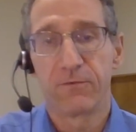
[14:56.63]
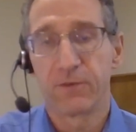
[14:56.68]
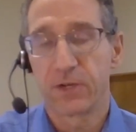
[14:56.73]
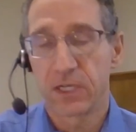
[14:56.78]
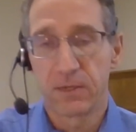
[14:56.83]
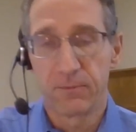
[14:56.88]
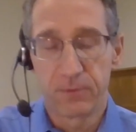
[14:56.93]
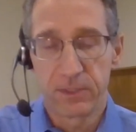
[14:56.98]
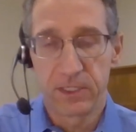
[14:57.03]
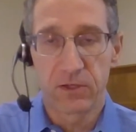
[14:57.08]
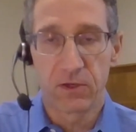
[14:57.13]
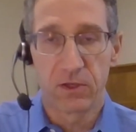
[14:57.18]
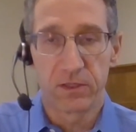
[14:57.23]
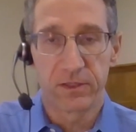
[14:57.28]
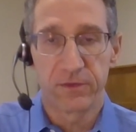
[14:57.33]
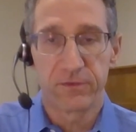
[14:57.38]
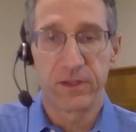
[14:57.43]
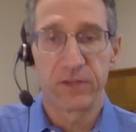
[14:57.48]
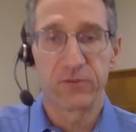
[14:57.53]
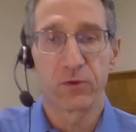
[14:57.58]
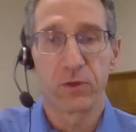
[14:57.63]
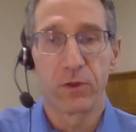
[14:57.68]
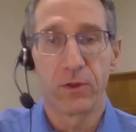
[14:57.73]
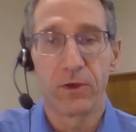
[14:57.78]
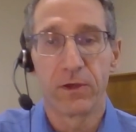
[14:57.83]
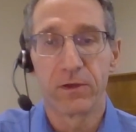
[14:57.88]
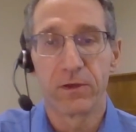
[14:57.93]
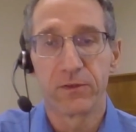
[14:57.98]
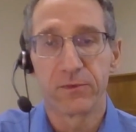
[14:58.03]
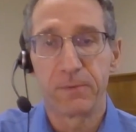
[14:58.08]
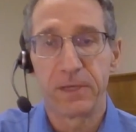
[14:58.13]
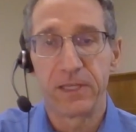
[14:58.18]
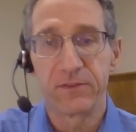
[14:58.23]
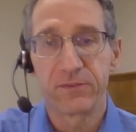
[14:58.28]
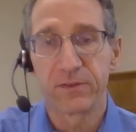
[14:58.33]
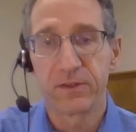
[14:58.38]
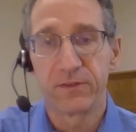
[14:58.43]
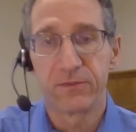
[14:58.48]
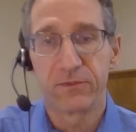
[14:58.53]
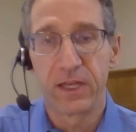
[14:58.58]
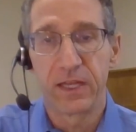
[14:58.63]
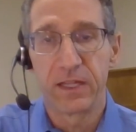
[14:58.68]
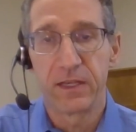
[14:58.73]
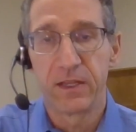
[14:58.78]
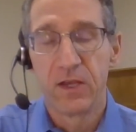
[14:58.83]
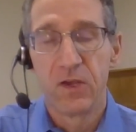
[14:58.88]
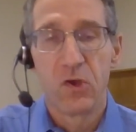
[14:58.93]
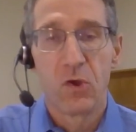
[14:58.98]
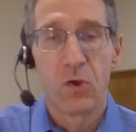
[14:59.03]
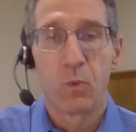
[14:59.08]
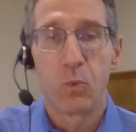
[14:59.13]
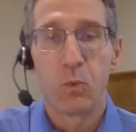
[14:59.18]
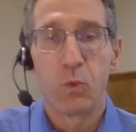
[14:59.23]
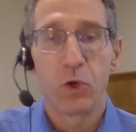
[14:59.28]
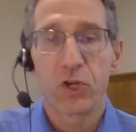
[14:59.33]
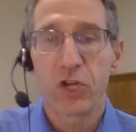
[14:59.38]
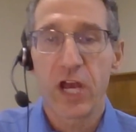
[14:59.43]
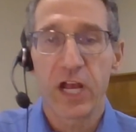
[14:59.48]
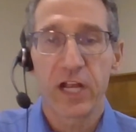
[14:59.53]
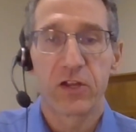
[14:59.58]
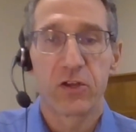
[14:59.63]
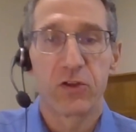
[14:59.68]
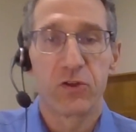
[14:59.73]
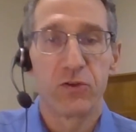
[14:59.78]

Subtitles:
a company called Essential Oils basically said, we're not